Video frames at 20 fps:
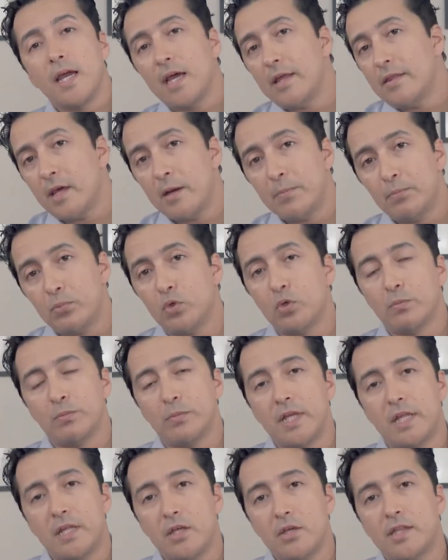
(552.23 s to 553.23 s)
And then
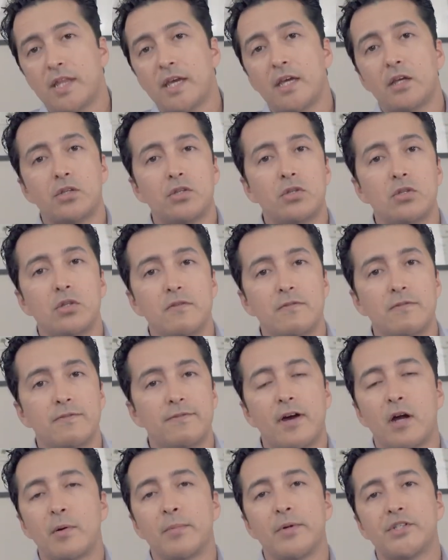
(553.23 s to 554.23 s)
boom, and you take it to the
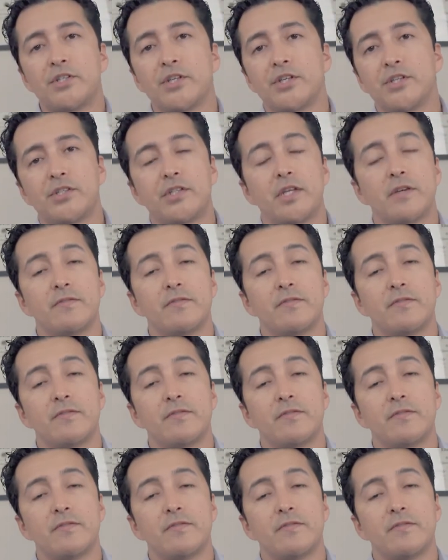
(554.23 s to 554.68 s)
pharmacist.